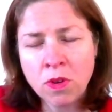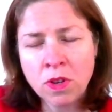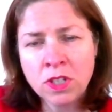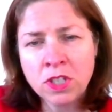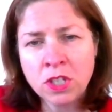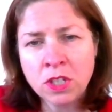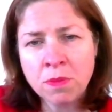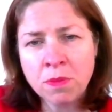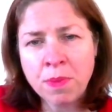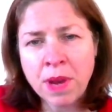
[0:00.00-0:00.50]

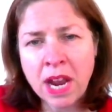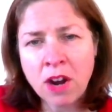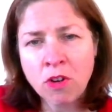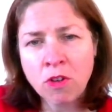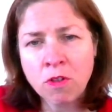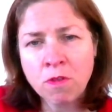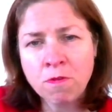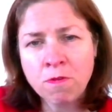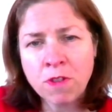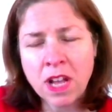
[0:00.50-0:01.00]
to the power
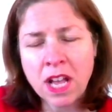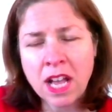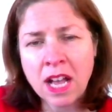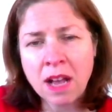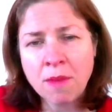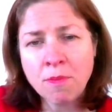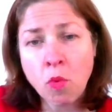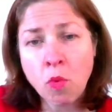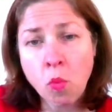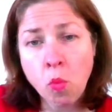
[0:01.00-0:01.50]
of
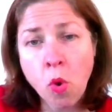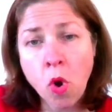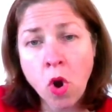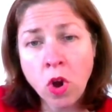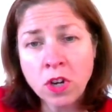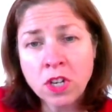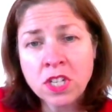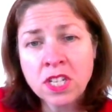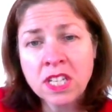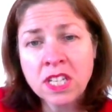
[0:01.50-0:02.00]

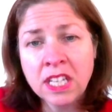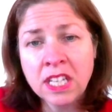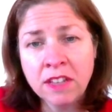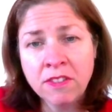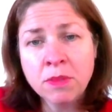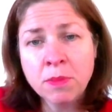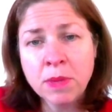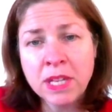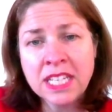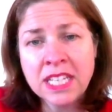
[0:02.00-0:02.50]
what
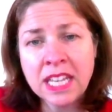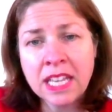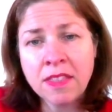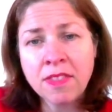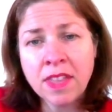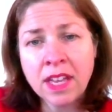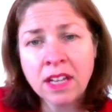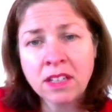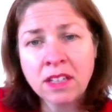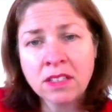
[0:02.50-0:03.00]
gives me
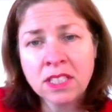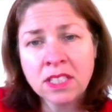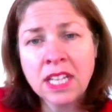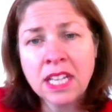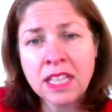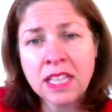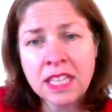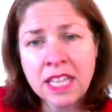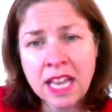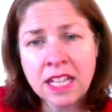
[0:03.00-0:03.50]
10,000,
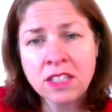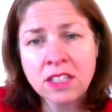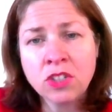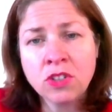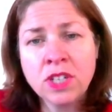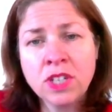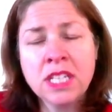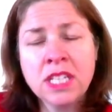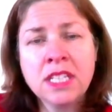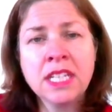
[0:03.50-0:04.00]
and the answer
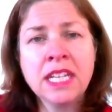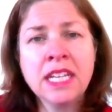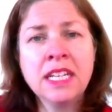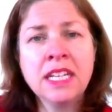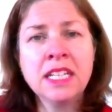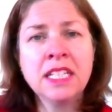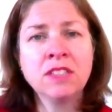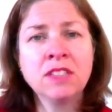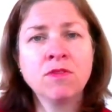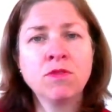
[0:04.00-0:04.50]
indeed
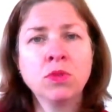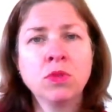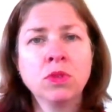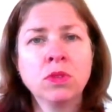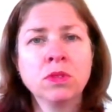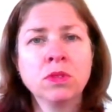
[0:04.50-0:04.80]
is 4.